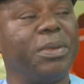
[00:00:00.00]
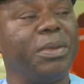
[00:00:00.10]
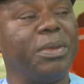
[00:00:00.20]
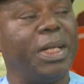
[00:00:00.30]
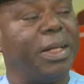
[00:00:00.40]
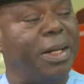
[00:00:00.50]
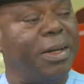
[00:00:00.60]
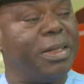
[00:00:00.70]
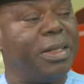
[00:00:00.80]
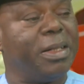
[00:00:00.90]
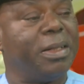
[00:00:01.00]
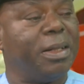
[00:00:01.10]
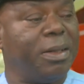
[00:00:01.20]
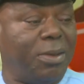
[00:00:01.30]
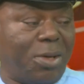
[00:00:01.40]
generating
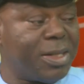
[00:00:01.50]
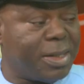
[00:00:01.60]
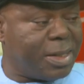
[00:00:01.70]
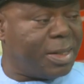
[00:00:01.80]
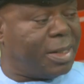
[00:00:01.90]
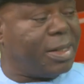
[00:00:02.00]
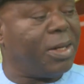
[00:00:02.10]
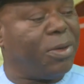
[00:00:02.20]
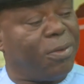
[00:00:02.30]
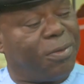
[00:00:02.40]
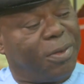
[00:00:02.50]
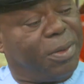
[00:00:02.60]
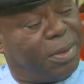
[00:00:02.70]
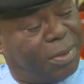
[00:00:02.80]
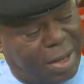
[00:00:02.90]
losses instead of
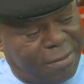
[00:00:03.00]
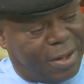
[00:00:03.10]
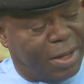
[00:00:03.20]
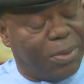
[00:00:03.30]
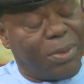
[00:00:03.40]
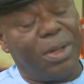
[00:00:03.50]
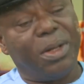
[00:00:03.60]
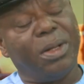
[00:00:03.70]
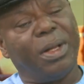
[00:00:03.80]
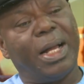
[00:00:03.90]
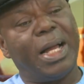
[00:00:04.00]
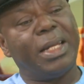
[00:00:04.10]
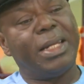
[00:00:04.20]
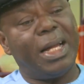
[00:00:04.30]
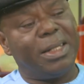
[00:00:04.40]
revenue.
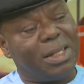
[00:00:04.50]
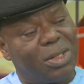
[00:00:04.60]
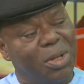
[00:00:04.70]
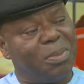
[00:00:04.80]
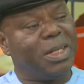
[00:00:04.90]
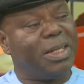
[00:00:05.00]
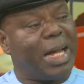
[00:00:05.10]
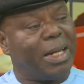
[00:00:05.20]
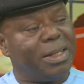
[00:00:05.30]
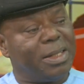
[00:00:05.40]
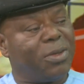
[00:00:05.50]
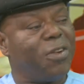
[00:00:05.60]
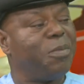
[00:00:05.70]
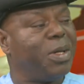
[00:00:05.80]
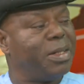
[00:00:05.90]
And that is something that this
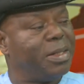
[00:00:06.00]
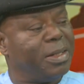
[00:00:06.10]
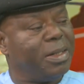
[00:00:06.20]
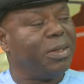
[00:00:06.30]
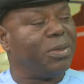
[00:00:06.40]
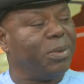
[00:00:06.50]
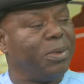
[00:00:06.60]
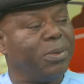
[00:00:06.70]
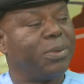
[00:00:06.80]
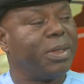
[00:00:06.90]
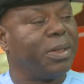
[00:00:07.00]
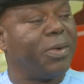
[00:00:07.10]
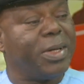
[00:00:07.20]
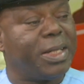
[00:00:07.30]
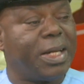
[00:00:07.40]
government needs to look
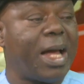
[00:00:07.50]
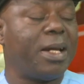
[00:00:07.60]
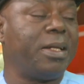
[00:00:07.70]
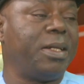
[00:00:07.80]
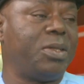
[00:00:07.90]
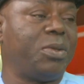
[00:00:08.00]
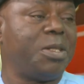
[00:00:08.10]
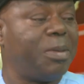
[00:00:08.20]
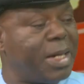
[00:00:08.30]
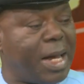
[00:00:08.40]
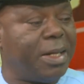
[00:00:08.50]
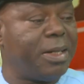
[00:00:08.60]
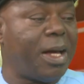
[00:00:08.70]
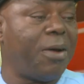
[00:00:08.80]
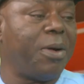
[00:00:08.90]
critically into,
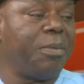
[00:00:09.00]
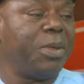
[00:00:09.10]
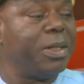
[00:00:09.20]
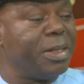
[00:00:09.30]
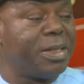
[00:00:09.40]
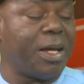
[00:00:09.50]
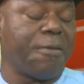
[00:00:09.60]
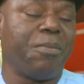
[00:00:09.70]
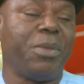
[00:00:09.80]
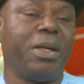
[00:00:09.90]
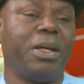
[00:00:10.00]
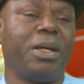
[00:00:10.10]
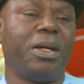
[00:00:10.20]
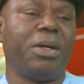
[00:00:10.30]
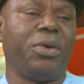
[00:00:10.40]
especially our minister.
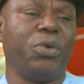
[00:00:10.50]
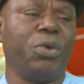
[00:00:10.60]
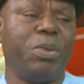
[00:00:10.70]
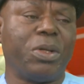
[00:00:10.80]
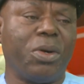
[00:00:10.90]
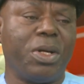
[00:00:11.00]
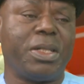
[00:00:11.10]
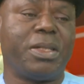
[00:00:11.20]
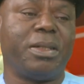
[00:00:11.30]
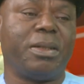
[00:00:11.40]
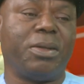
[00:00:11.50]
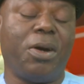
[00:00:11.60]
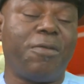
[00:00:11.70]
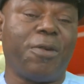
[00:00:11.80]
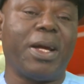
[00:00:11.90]
Because
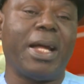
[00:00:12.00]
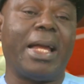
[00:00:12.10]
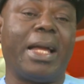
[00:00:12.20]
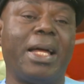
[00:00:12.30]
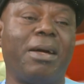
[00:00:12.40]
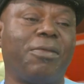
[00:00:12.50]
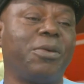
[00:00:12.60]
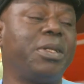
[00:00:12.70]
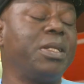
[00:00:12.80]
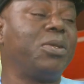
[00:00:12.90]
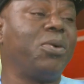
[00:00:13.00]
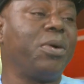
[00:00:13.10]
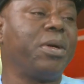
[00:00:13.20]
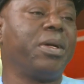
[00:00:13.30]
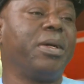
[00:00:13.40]
don't forget that that floating dock